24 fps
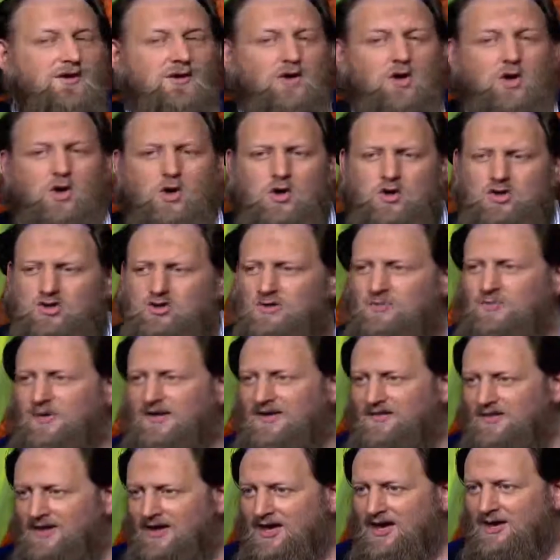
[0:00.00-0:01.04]
who should be
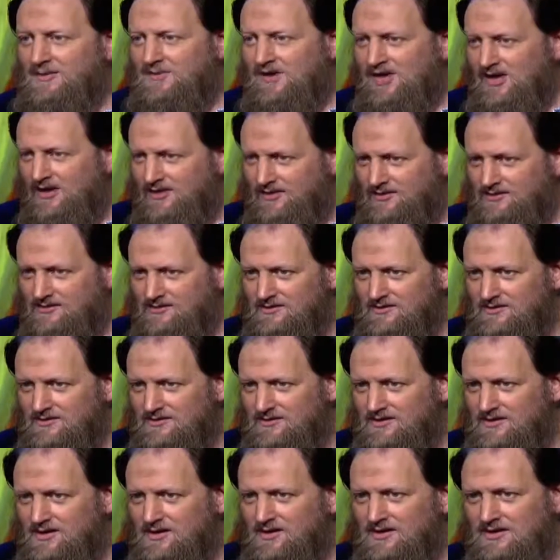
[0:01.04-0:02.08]
the Amir?
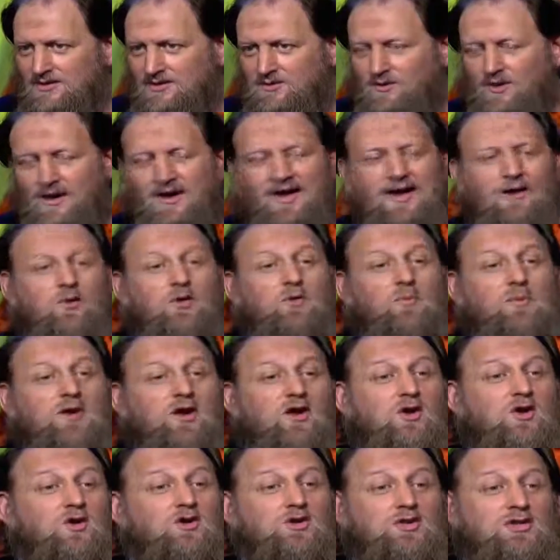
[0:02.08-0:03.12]
Well, it will be
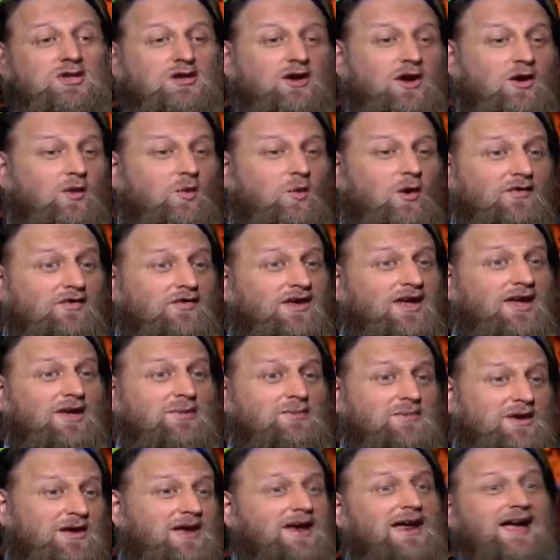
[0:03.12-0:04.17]
good to know what the
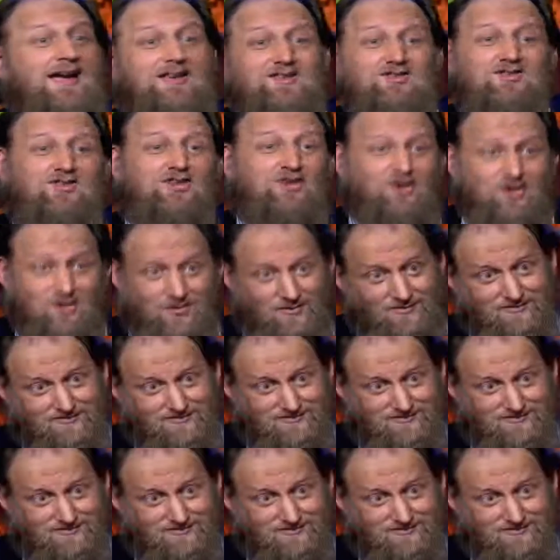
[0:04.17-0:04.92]
Amir has to do.